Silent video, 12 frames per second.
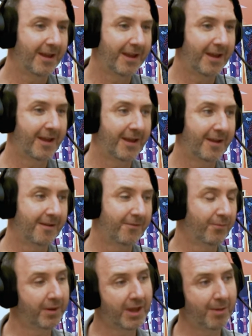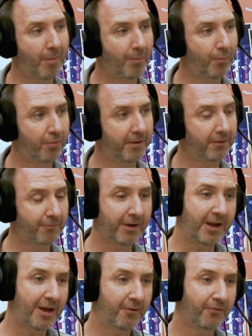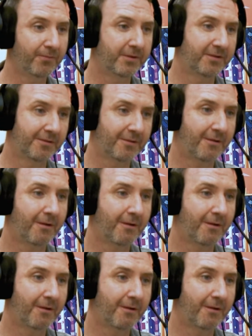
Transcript: And we came up with Greenhouse, which is our,